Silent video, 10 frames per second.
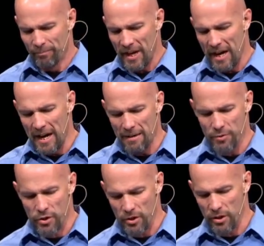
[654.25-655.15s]
Now,
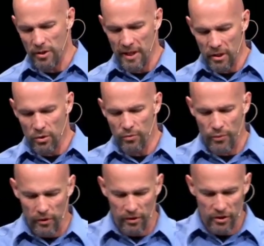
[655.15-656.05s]
I'm sure that
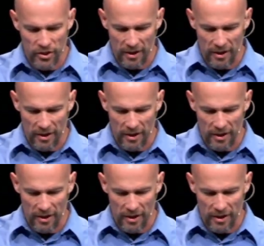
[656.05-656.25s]
you've heard